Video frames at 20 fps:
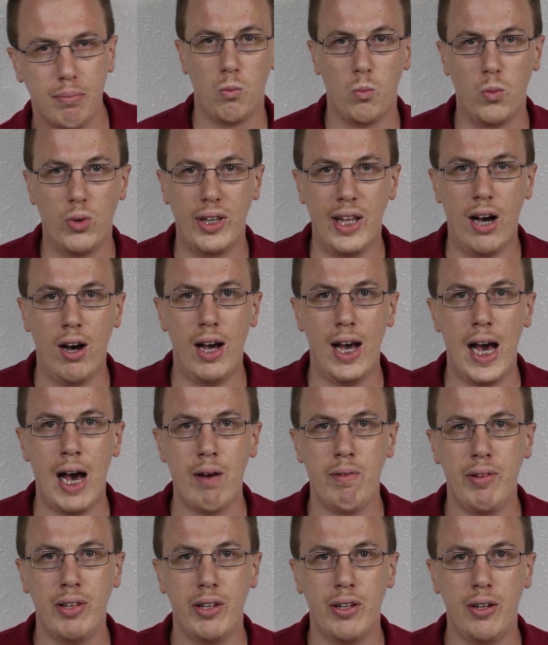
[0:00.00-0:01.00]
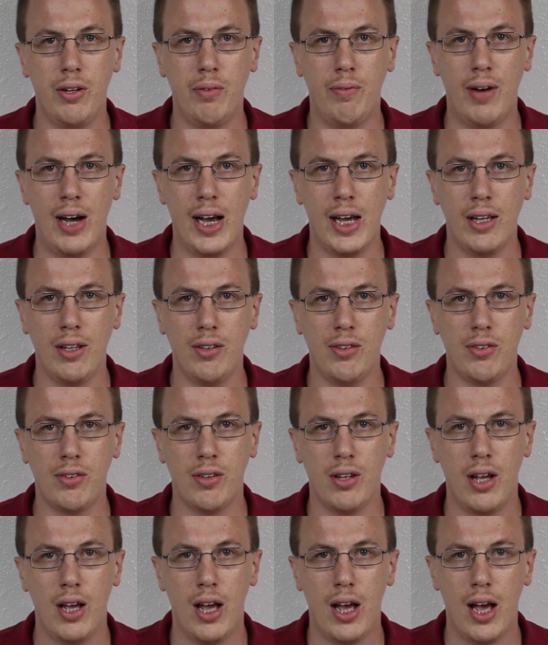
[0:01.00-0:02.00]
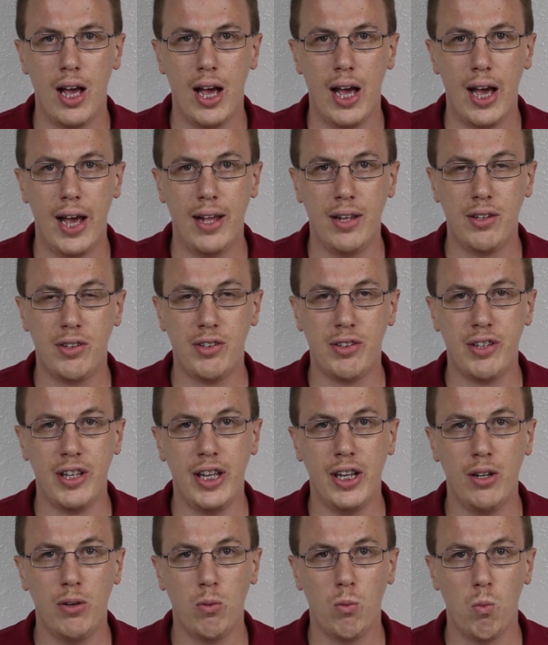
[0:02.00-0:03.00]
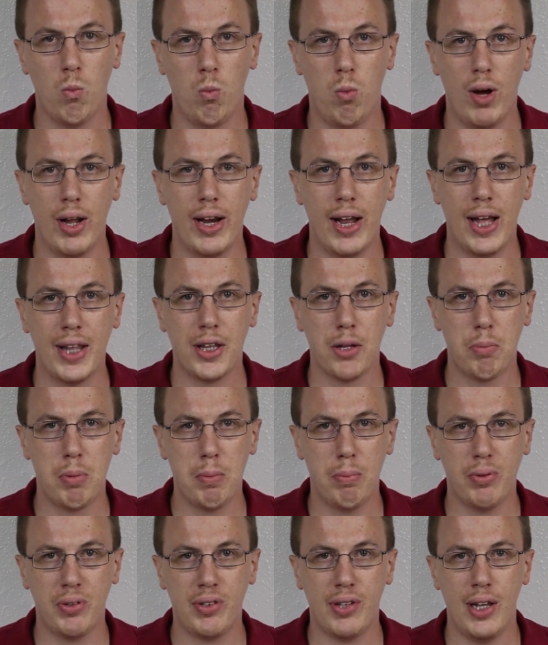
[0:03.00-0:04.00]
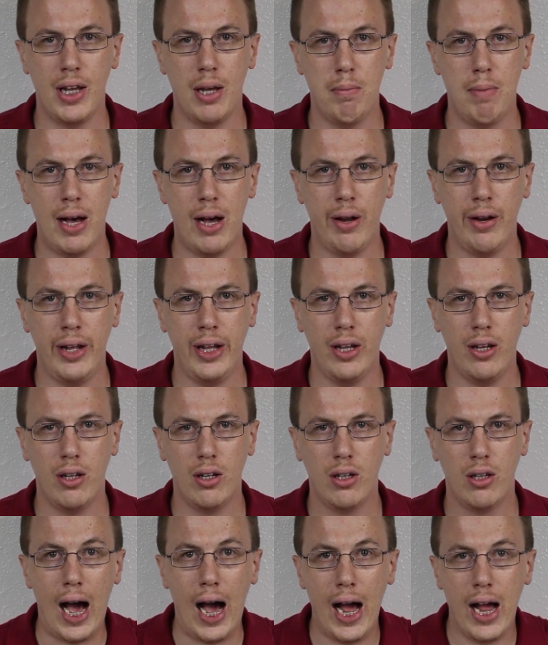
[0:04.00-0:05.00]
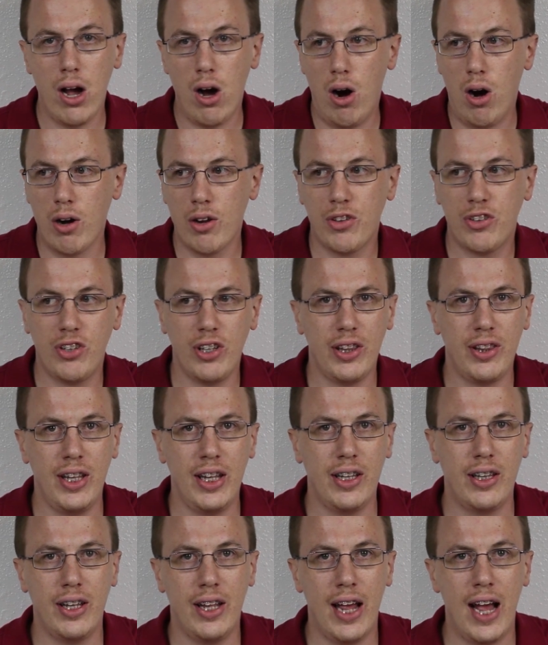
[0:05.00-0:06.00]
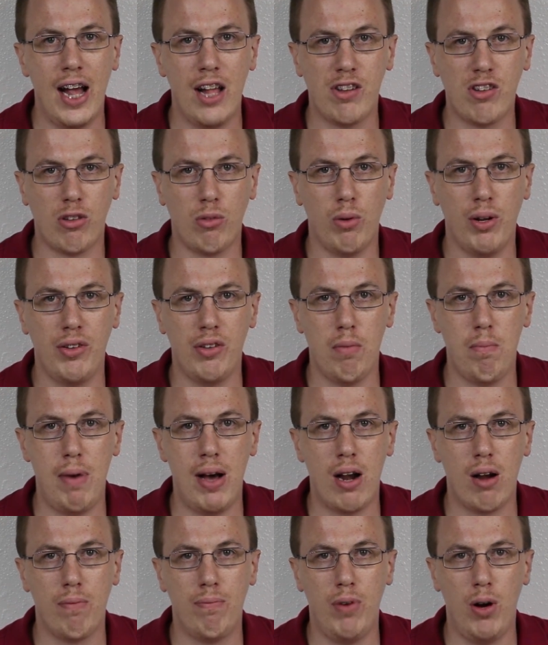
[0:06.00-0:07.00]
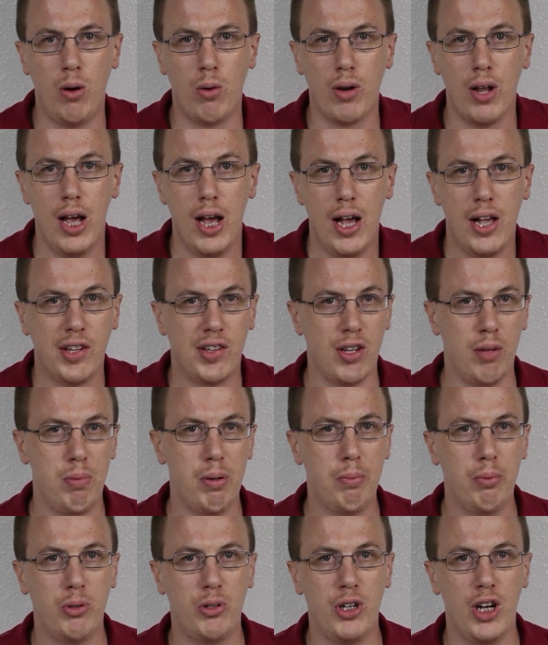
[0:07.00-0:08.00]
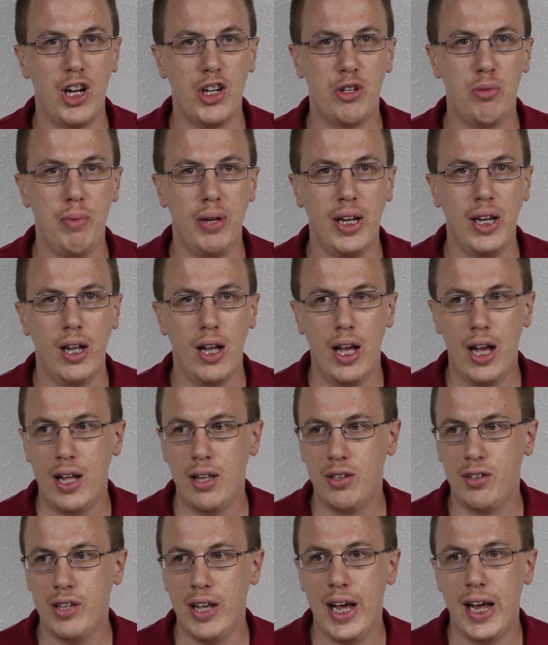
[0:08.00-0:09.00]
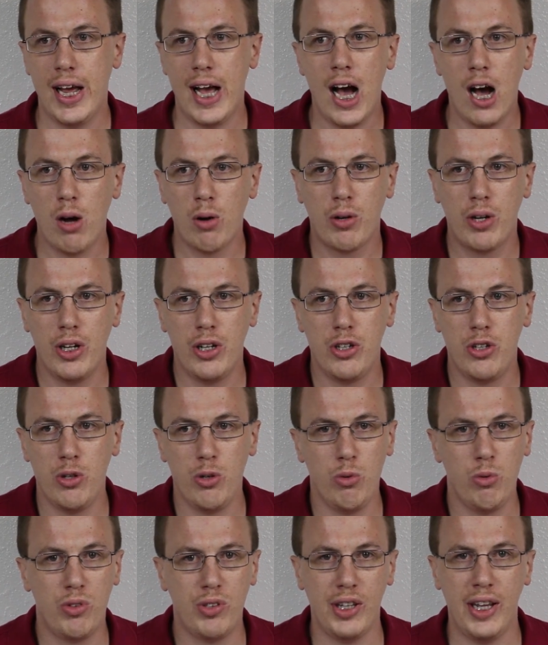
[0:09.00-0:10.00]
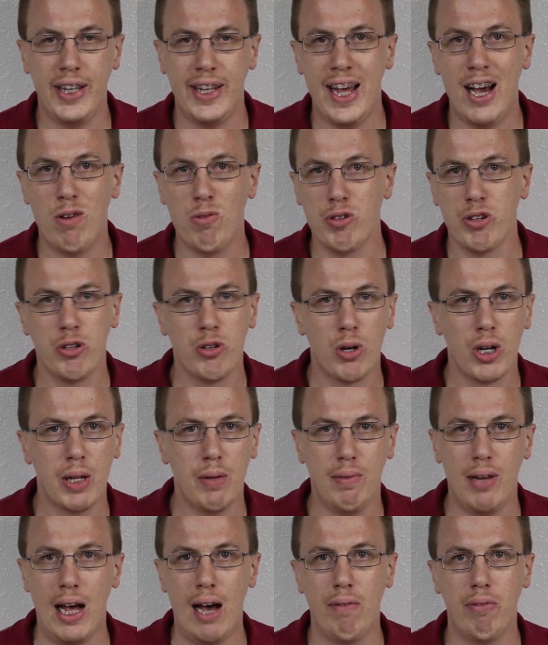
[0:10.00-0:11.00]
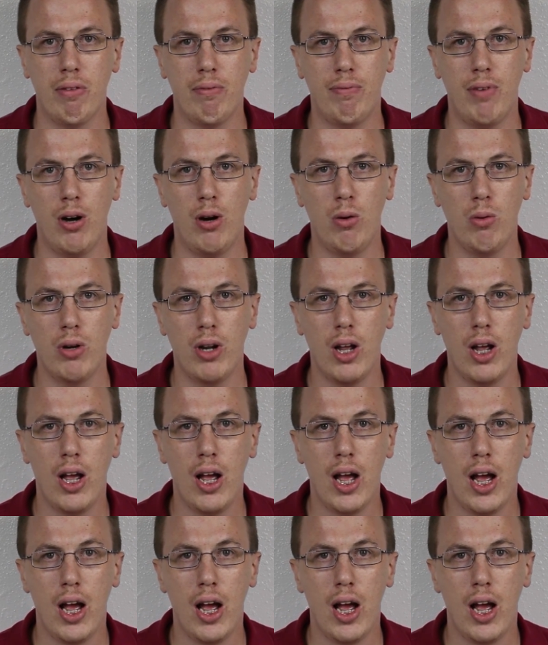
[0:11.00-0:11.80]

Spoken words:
Without having the device and seeing what other people say about it, I honestly think the S3 is a better phone. Some people judge me and say, how could you say that when you don't even have the phone?